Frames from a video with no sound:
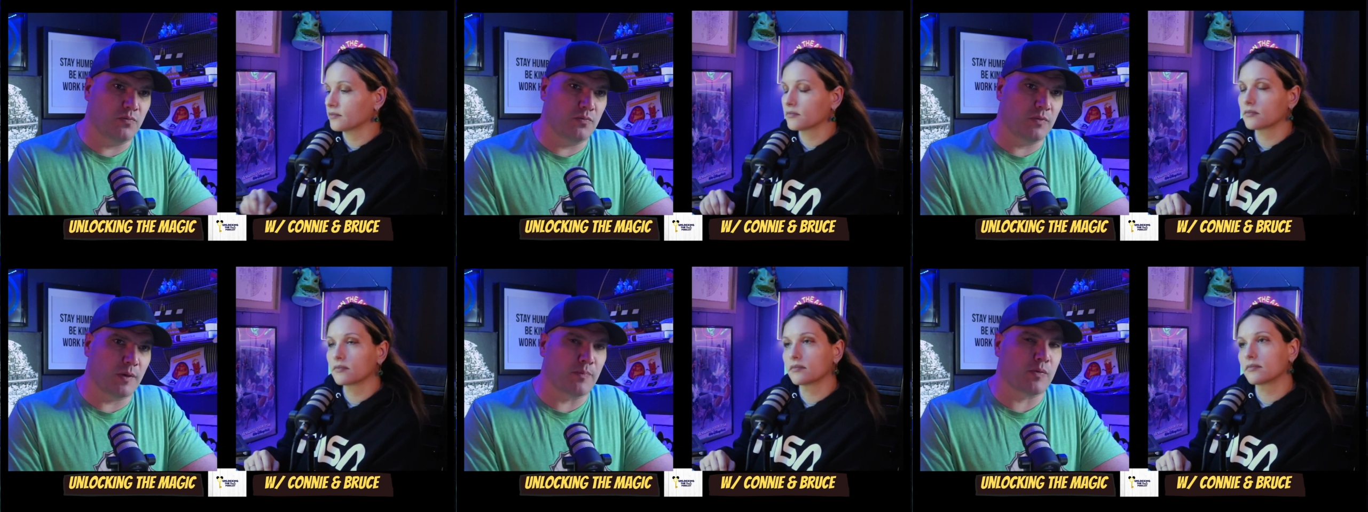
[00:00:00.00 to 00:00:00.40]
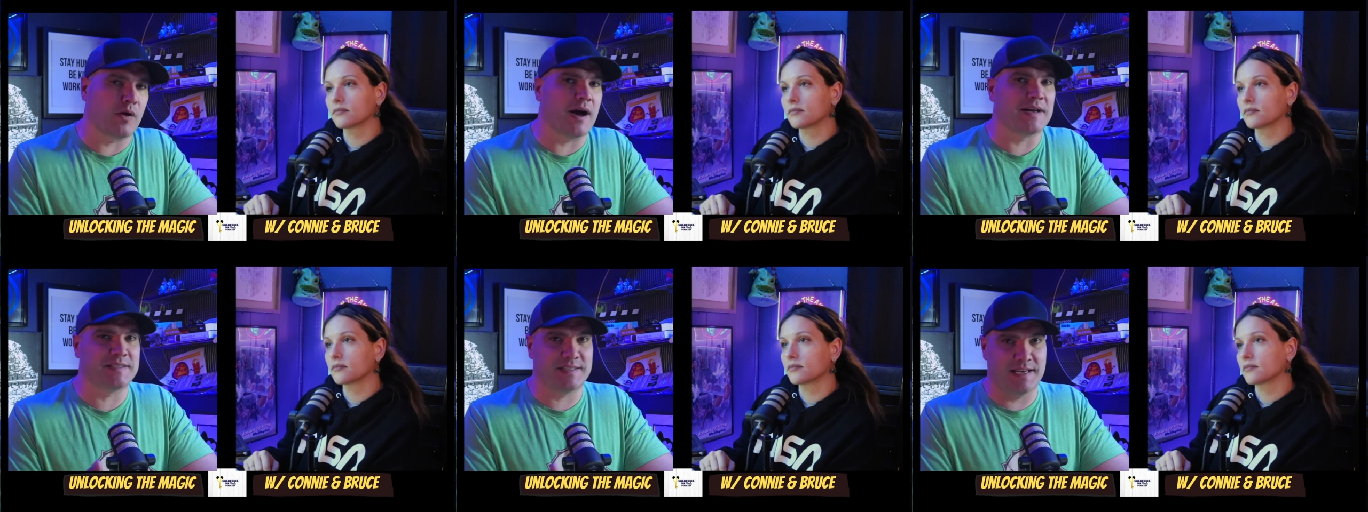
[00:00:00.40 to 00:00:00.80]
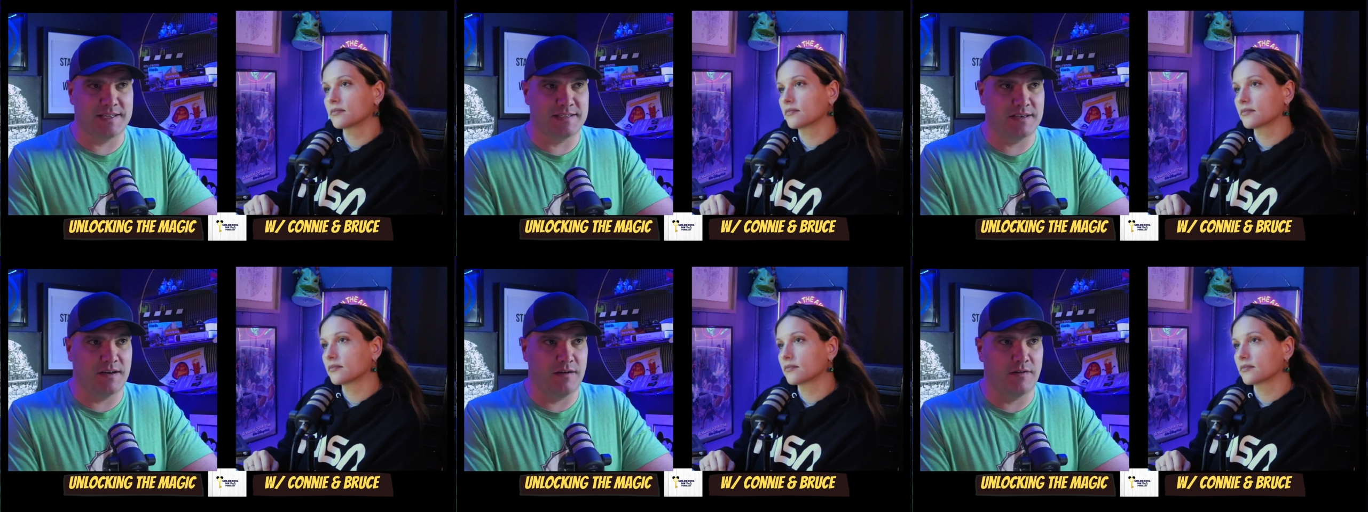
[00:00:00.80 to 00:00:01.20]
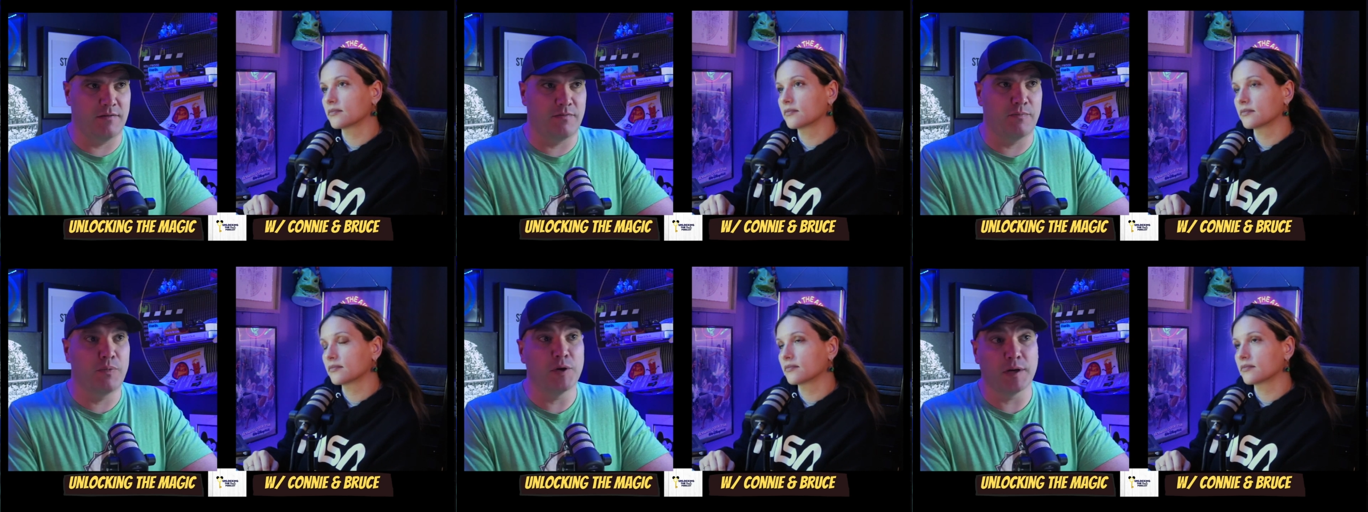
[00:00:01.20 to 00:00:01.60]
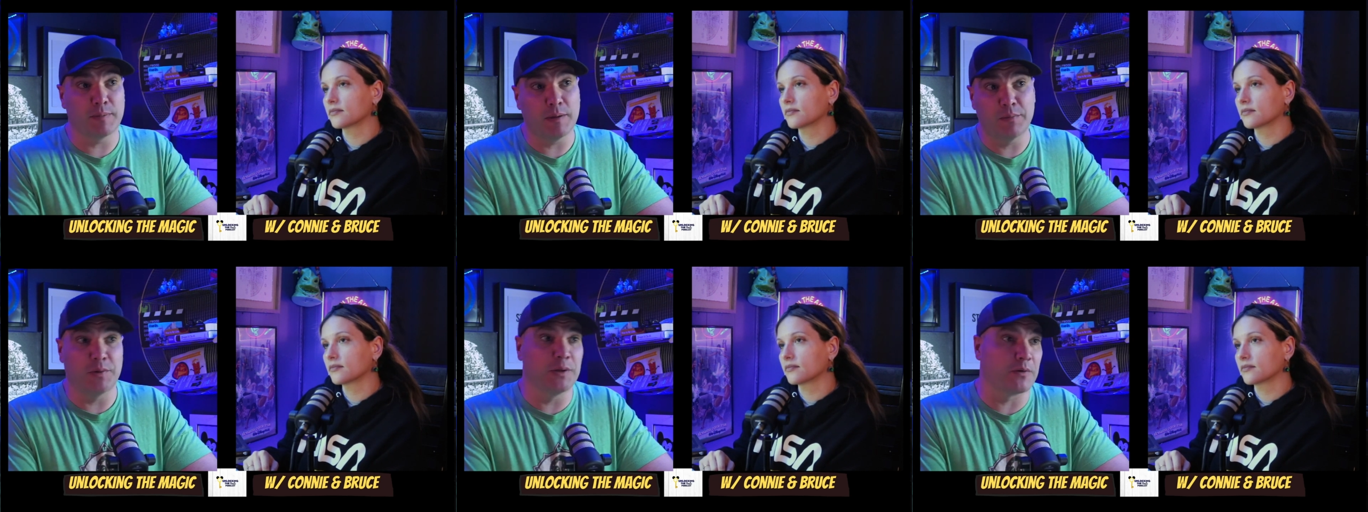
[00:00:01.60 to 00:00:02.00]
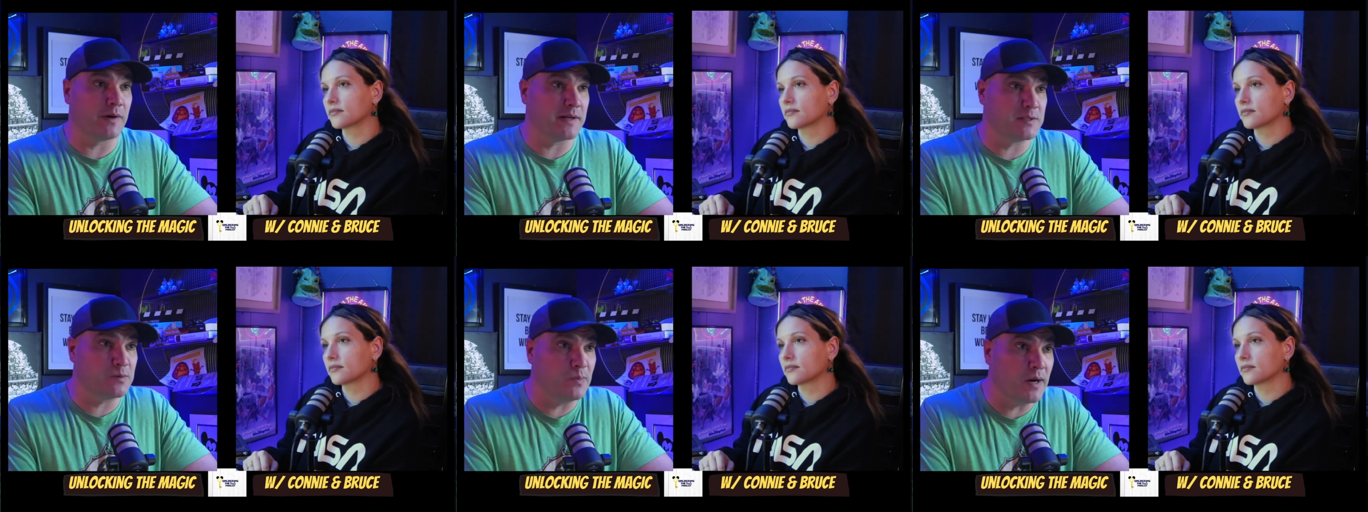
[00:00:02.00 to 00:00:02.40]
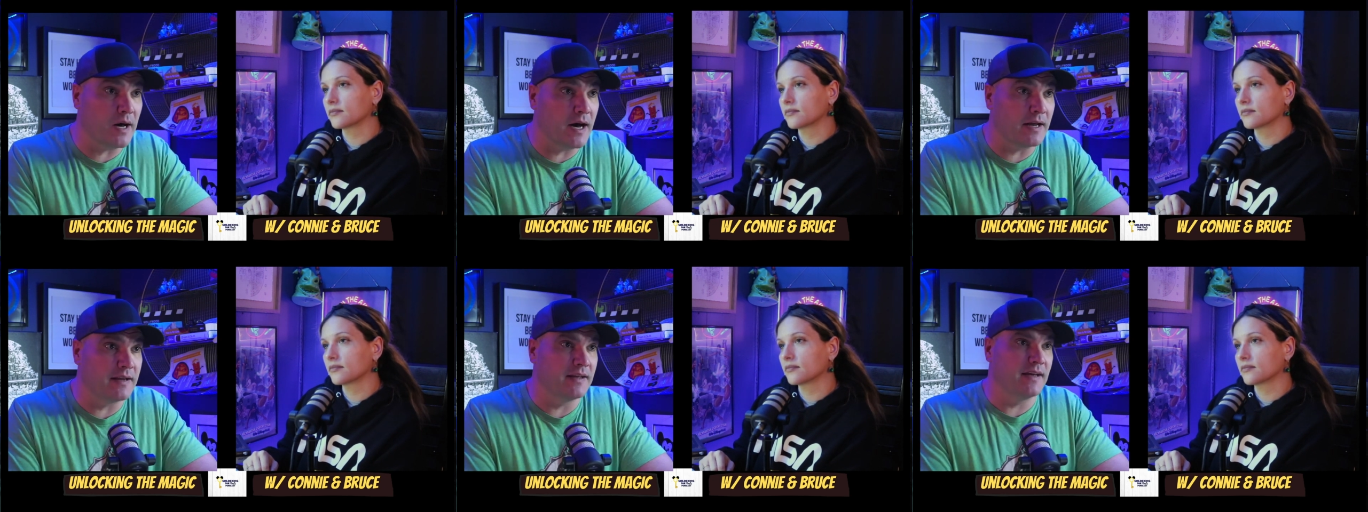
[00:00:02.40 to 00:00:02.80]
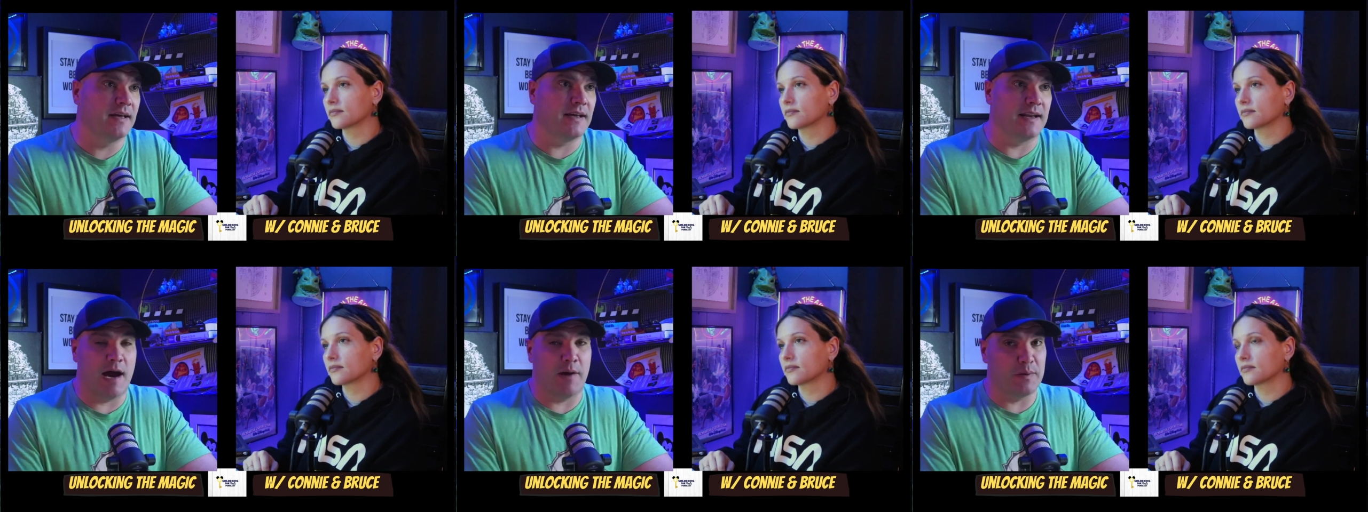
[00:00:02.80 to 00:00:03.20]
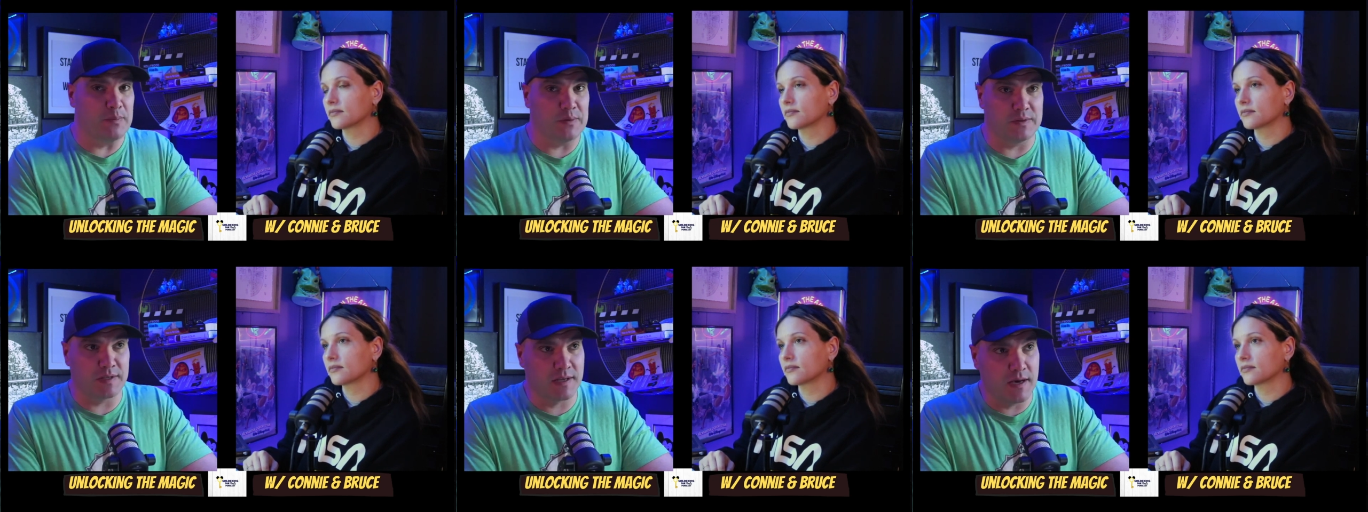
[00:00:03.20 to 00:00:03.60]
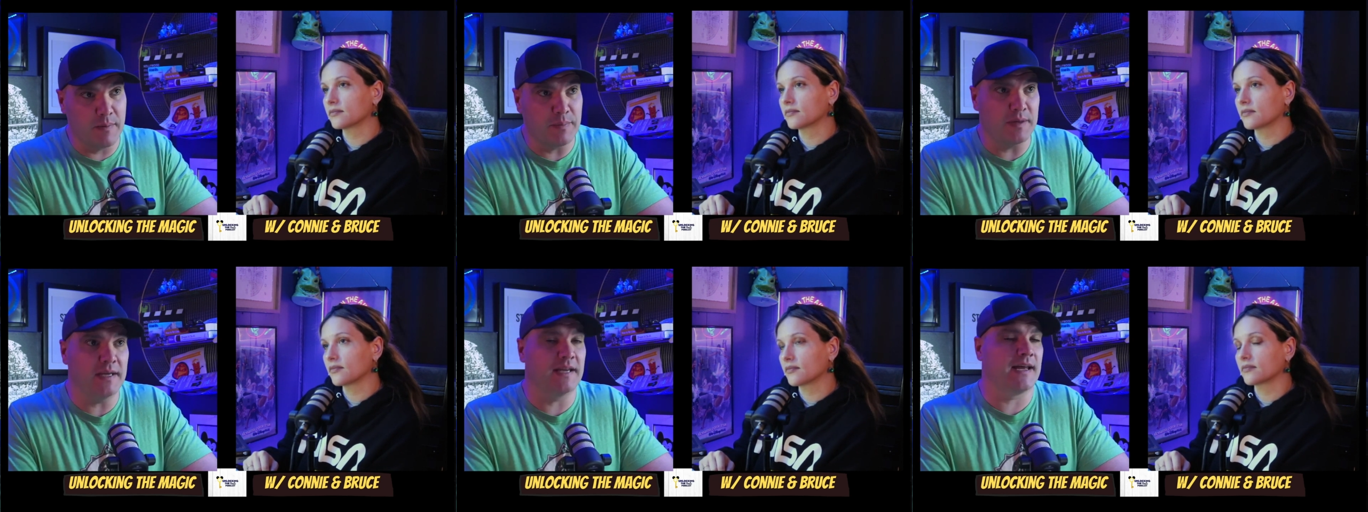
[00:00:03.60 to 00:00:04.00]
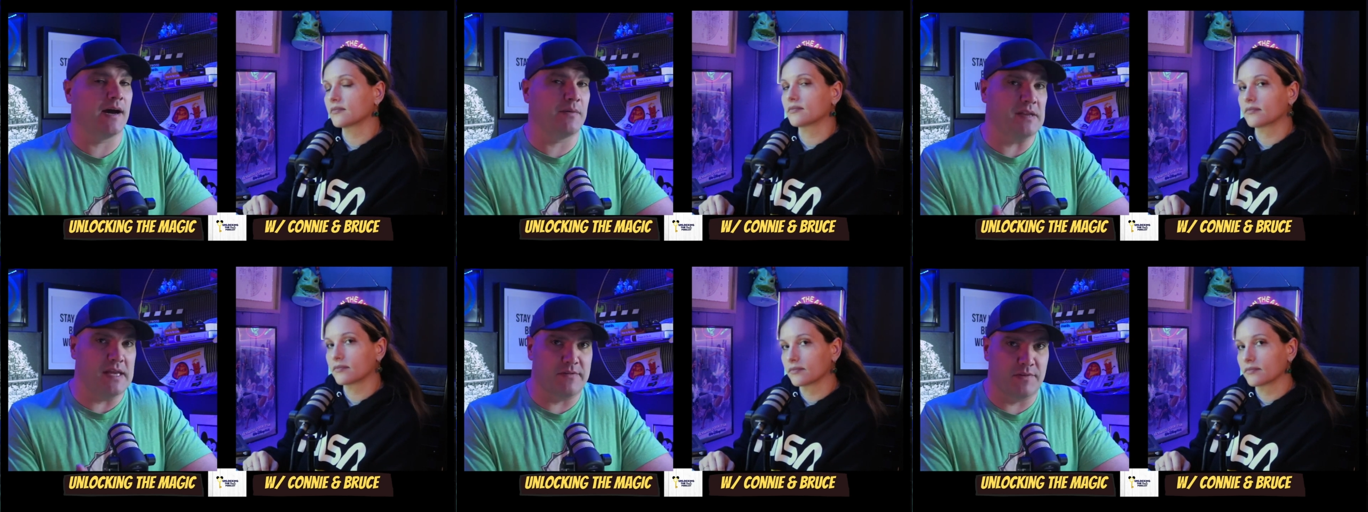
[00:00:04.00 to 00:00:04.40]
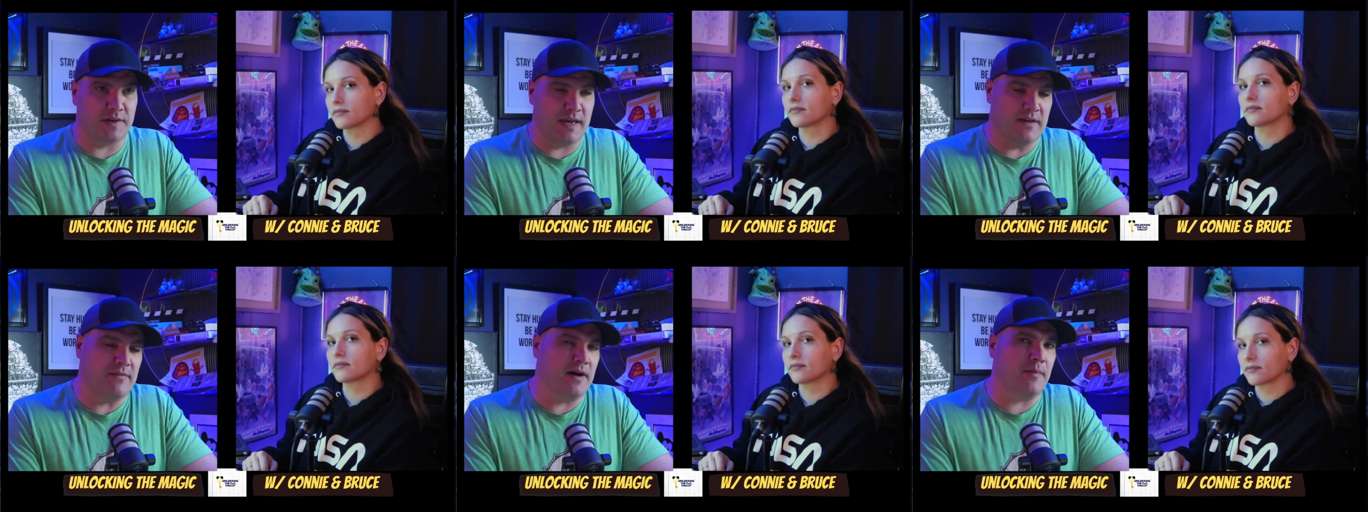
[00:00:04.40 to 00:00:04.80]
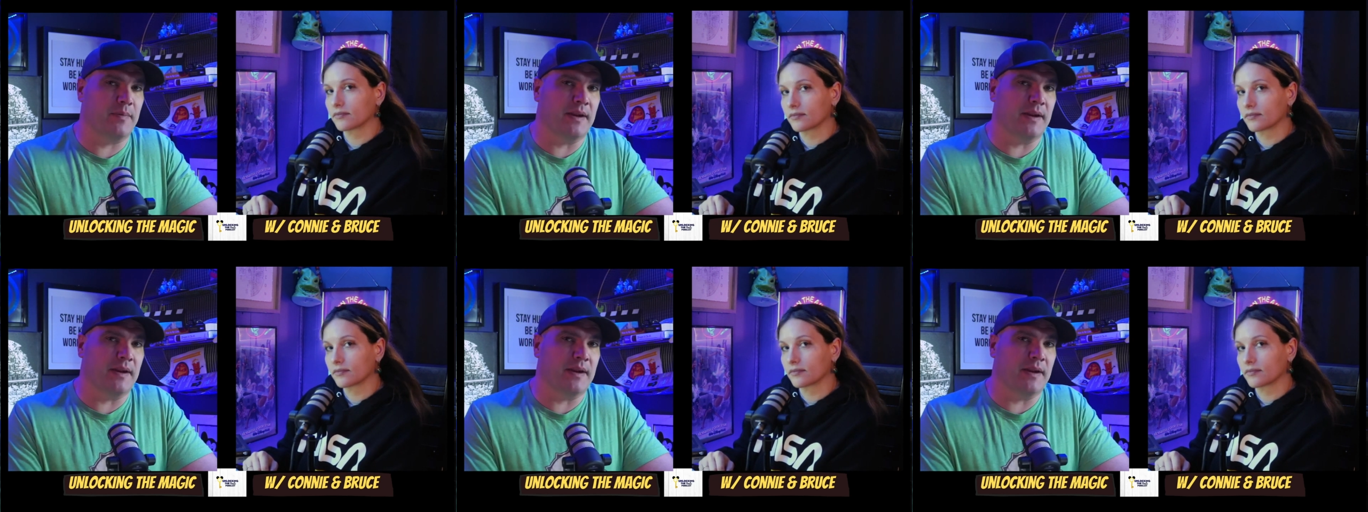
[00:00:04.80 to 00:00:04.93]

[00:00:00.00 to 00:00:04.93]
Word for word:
Speaker 1: the process of putting people in the right spot and how he built the company and how he never gave up.